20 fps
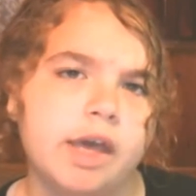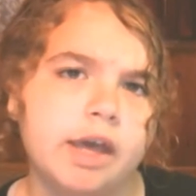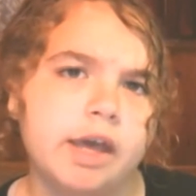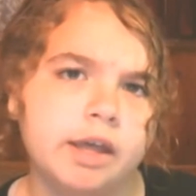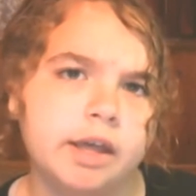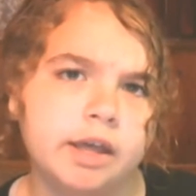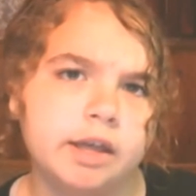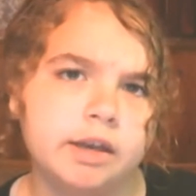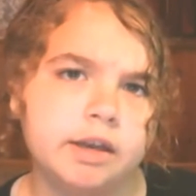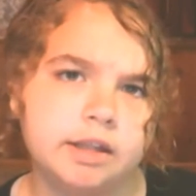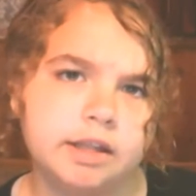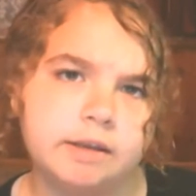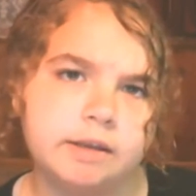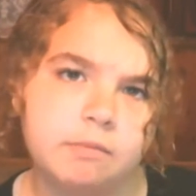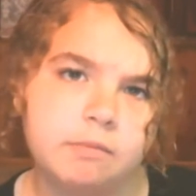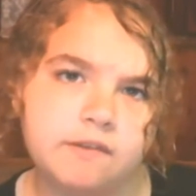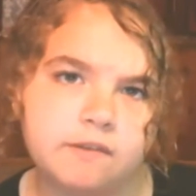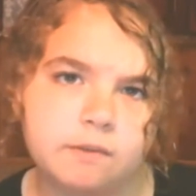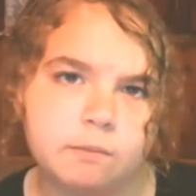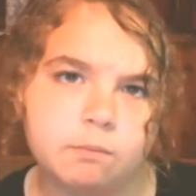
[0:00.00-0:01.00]
and leave
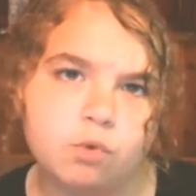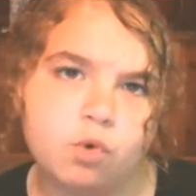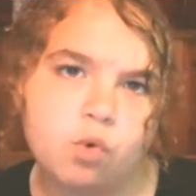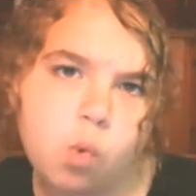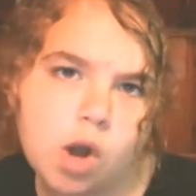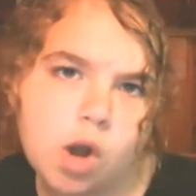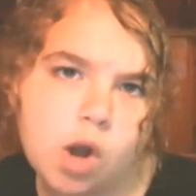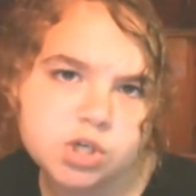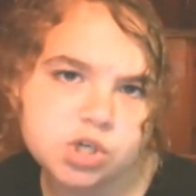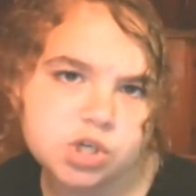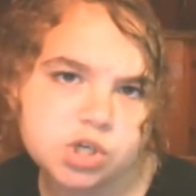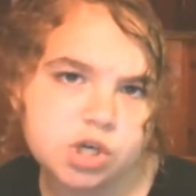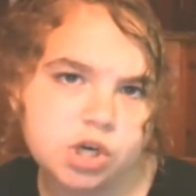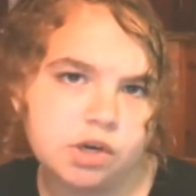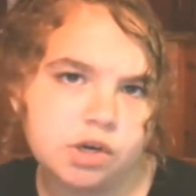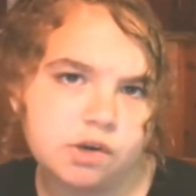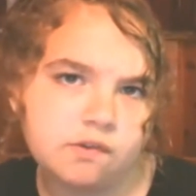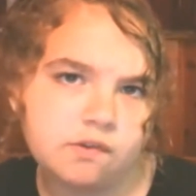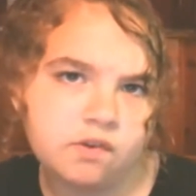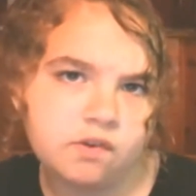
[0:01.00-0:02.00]
me some
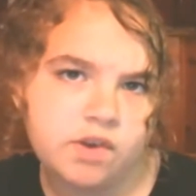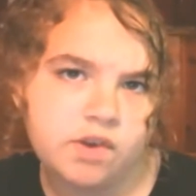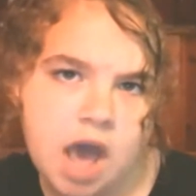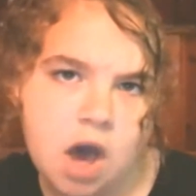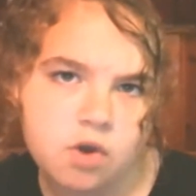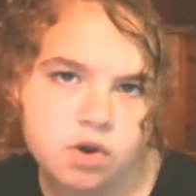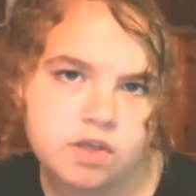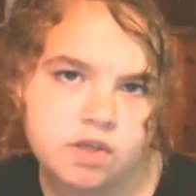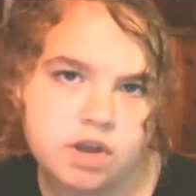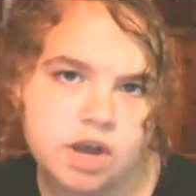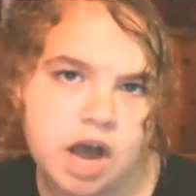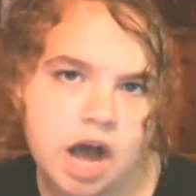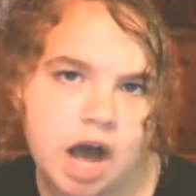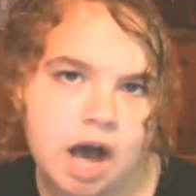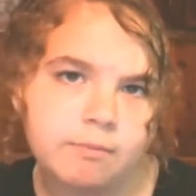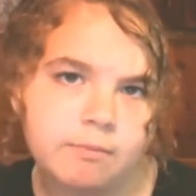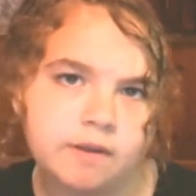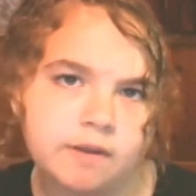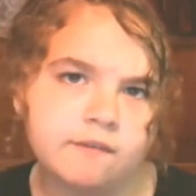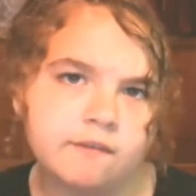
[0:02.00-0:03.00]
questions down in the
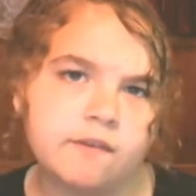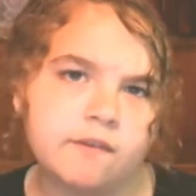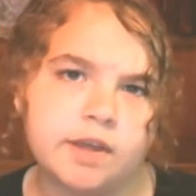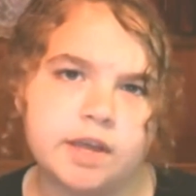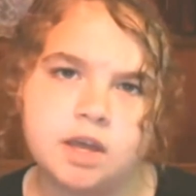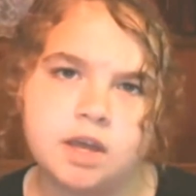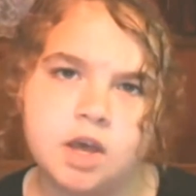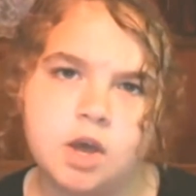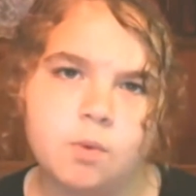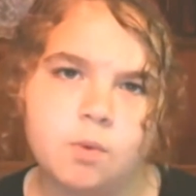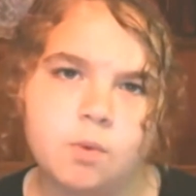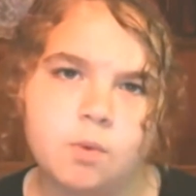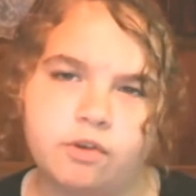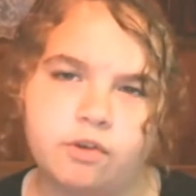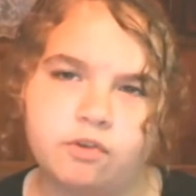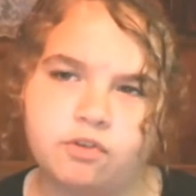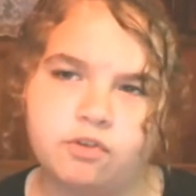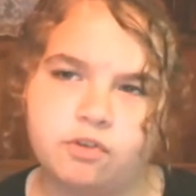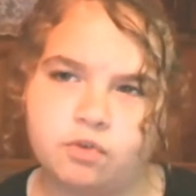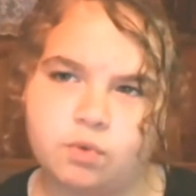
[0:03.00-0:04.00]
comments, like whether
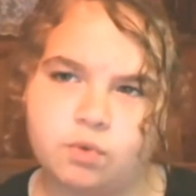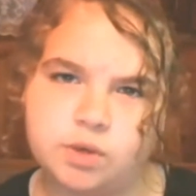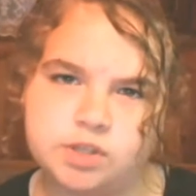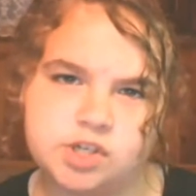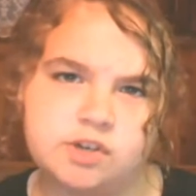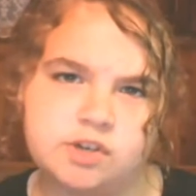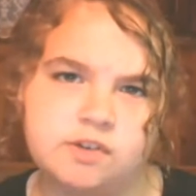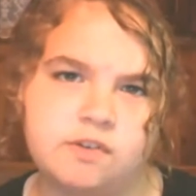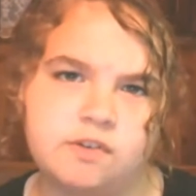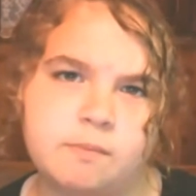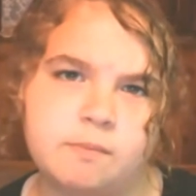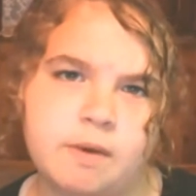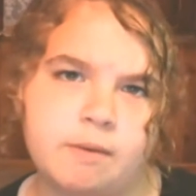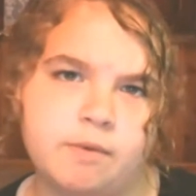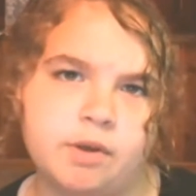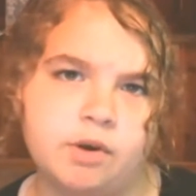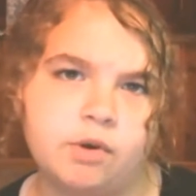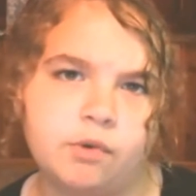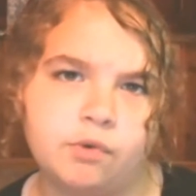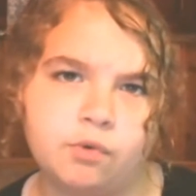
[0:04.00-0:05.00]
it's just questions about
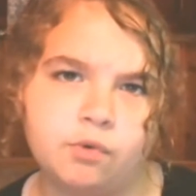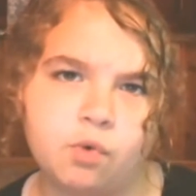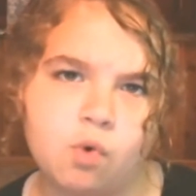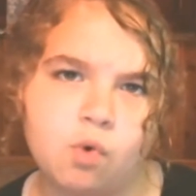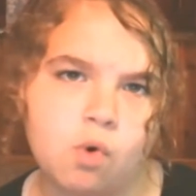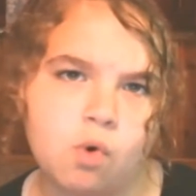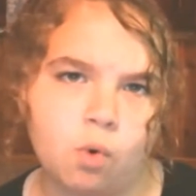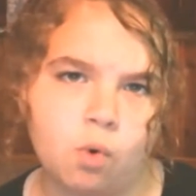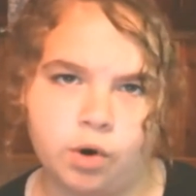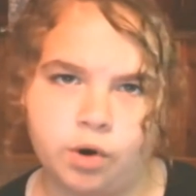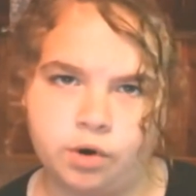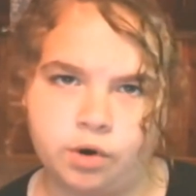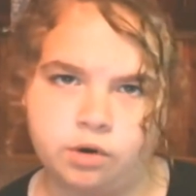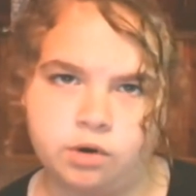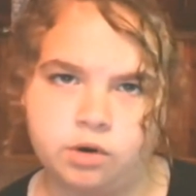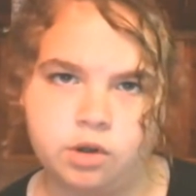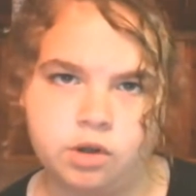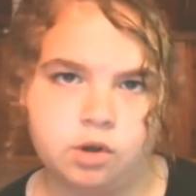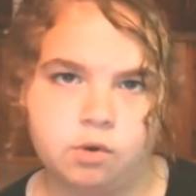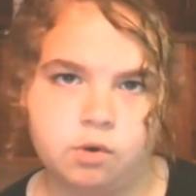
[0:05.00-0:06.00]
middle school or
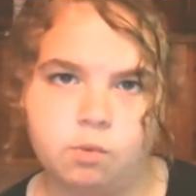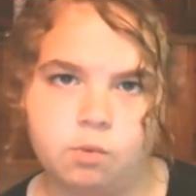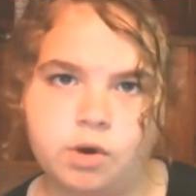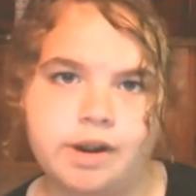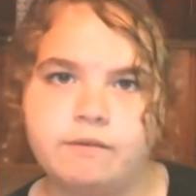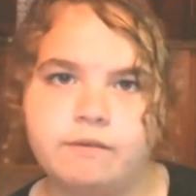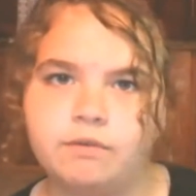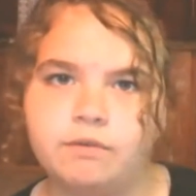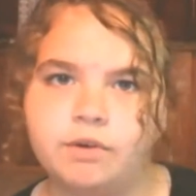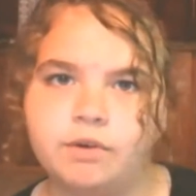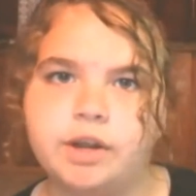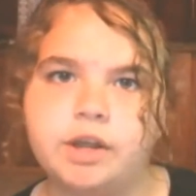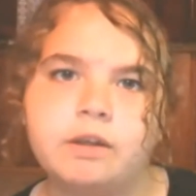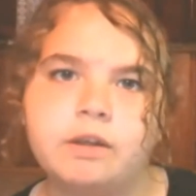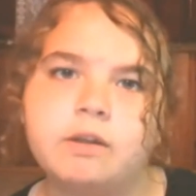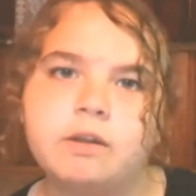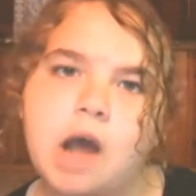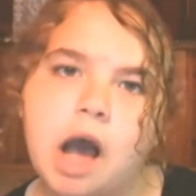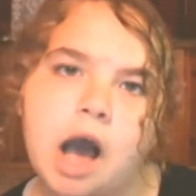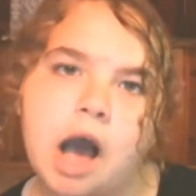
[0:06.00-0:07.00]
whatever,
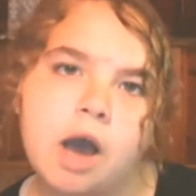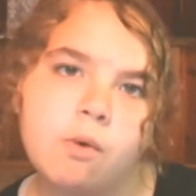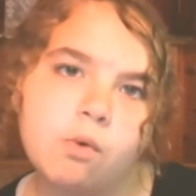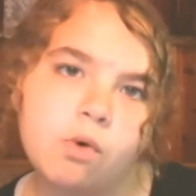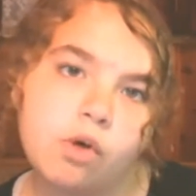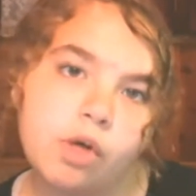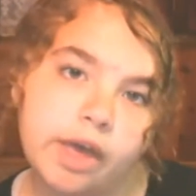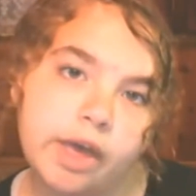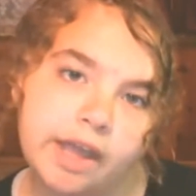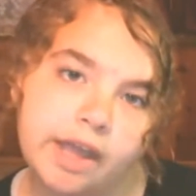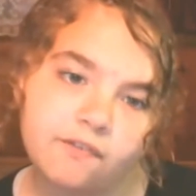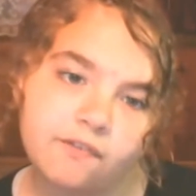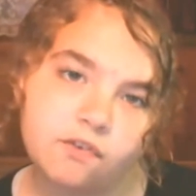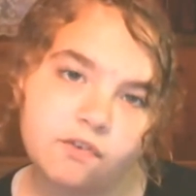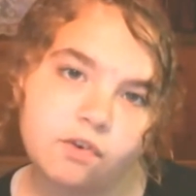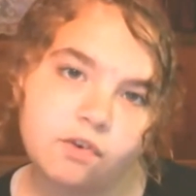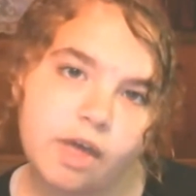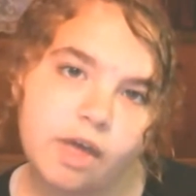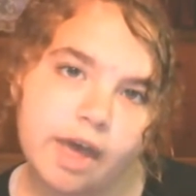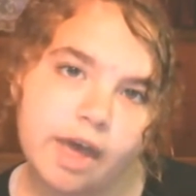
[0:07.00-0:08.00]
and I will
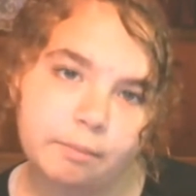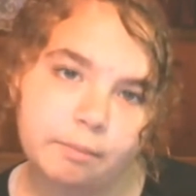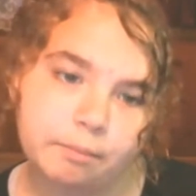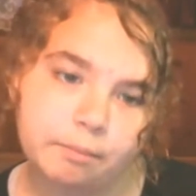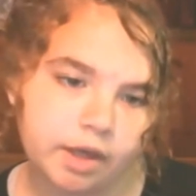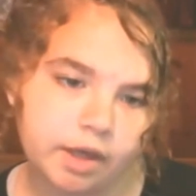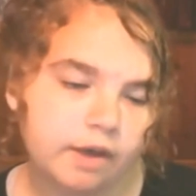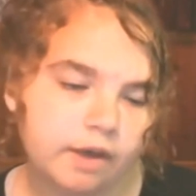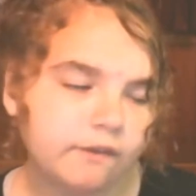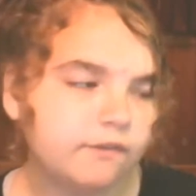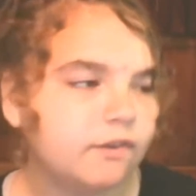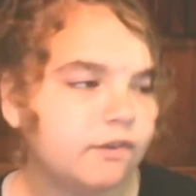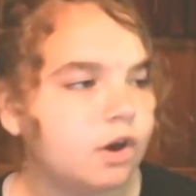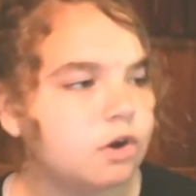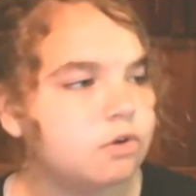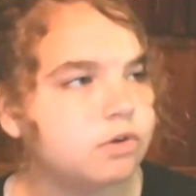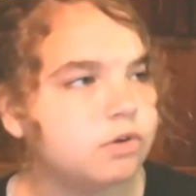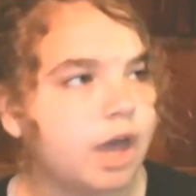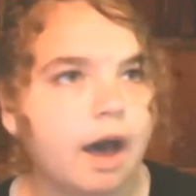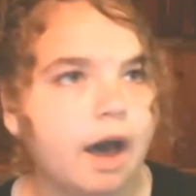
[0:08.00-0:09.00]
answer them. So
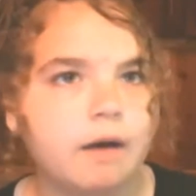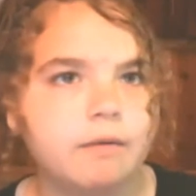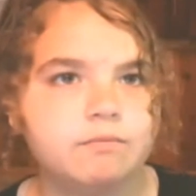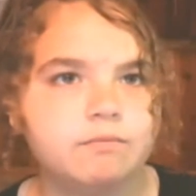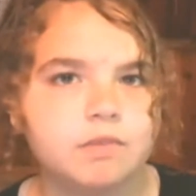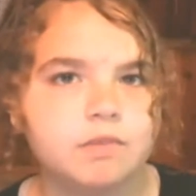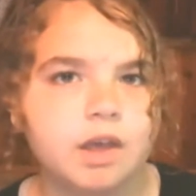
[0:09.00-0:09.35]
yeah,